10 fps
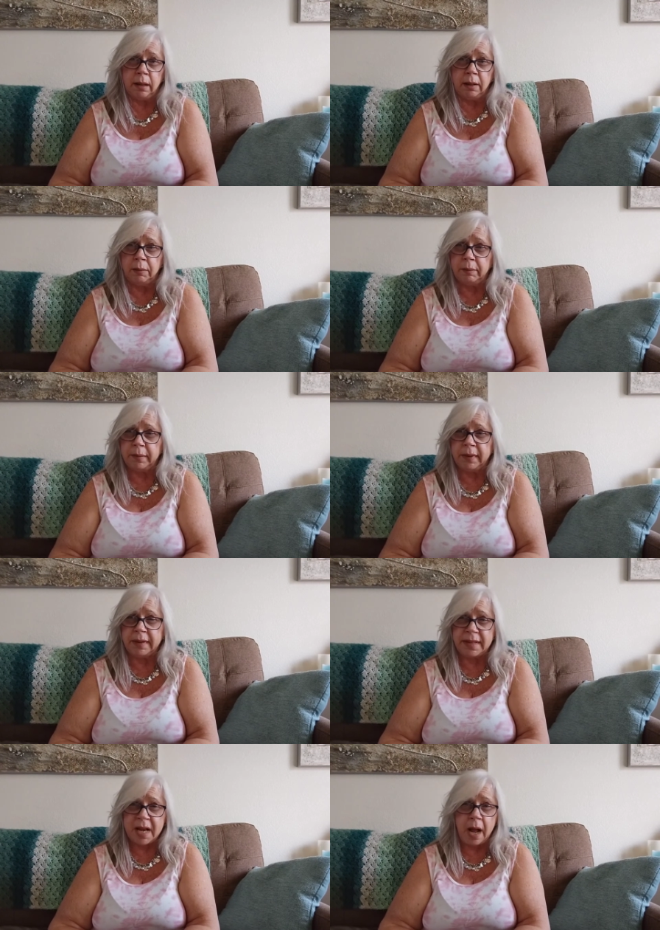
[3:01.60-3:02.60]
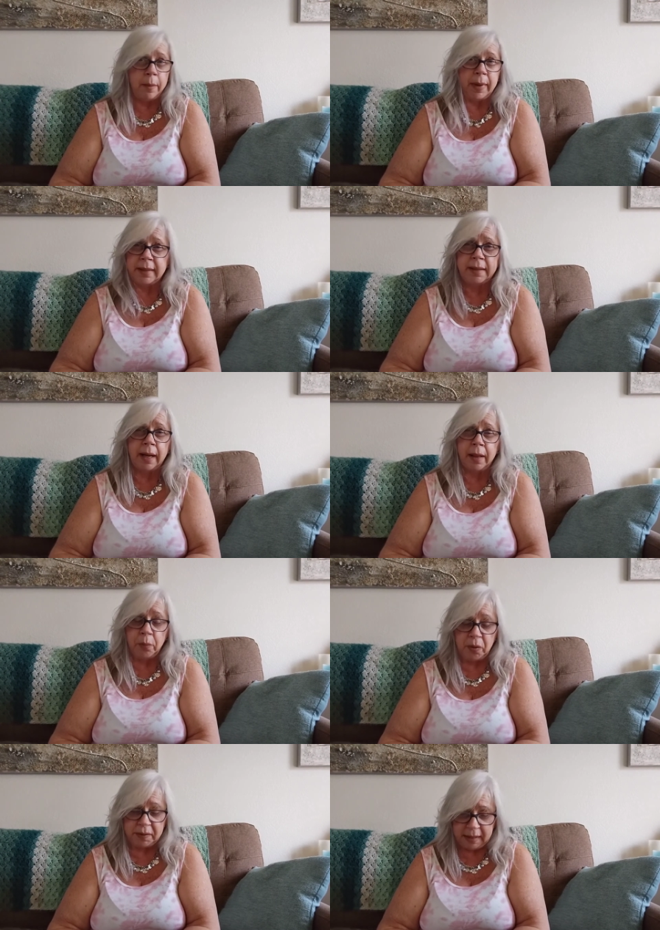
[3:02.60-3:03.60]
Um, it's not my style
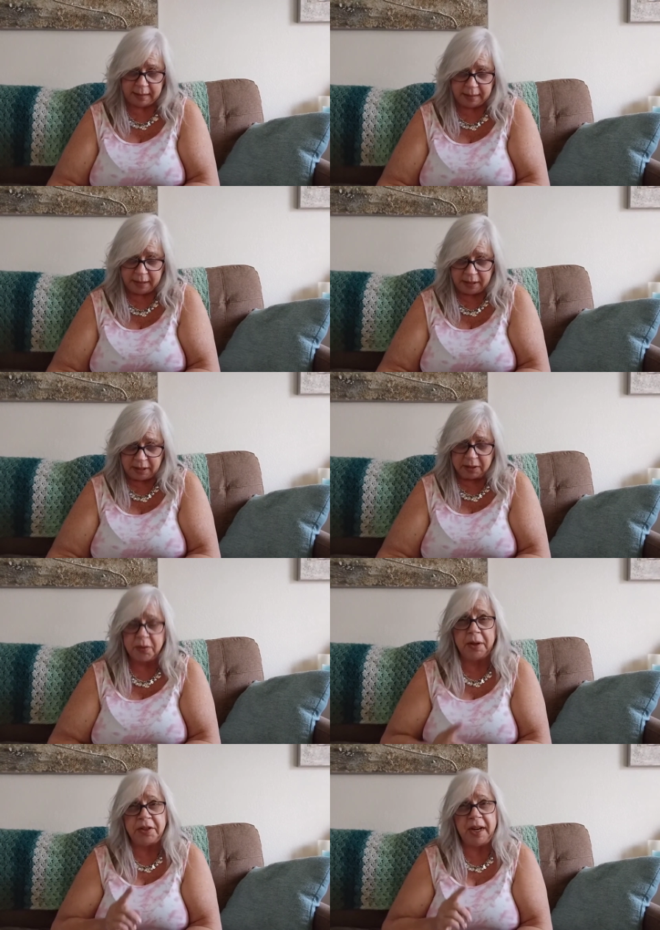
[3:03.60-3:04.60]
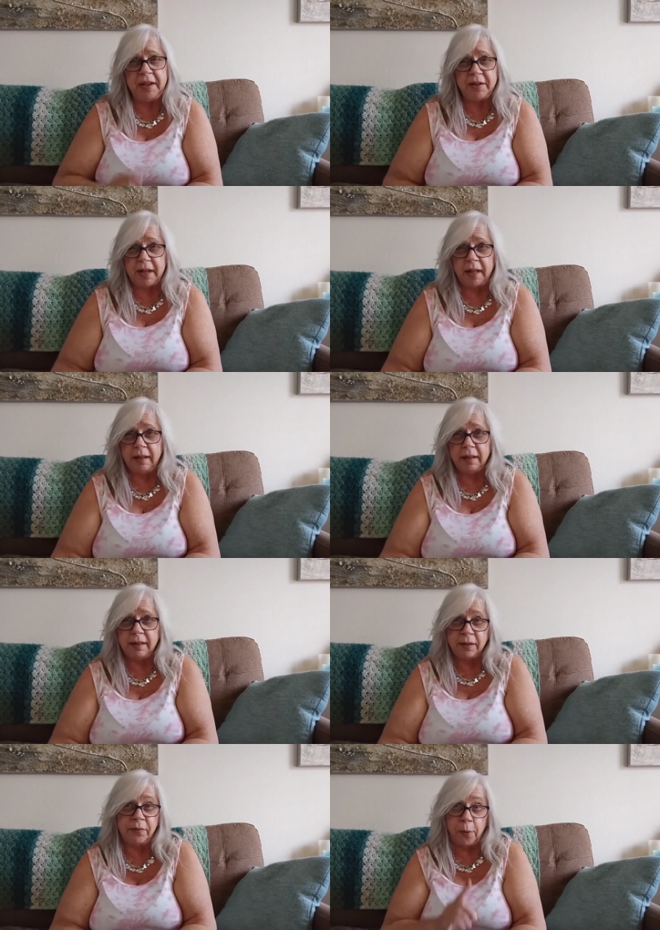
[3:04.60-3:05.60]
of music. So I changed it
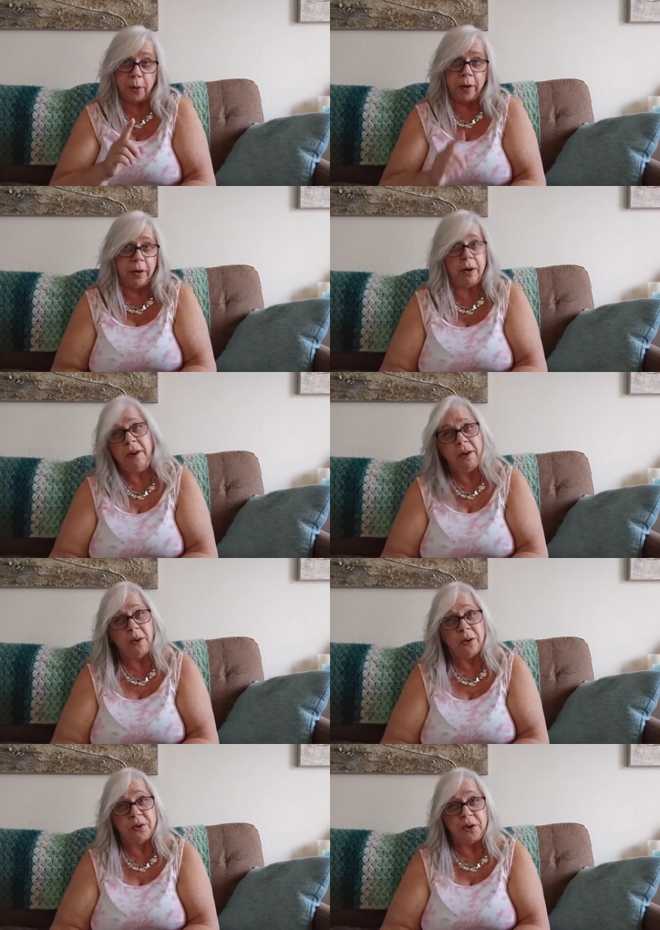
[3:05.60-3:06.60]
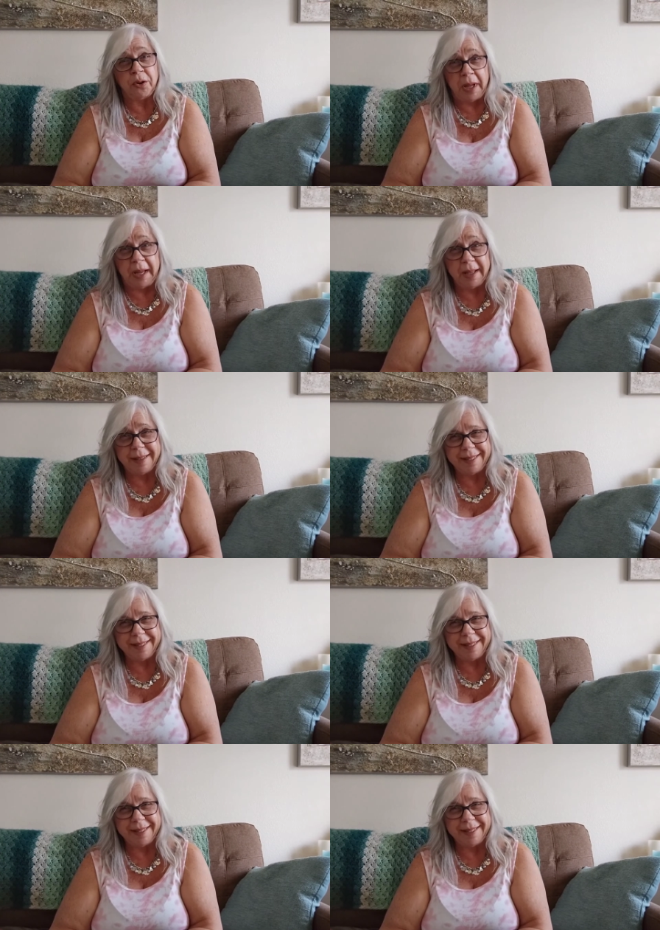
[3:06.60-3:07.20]
to Foreigner or Journey,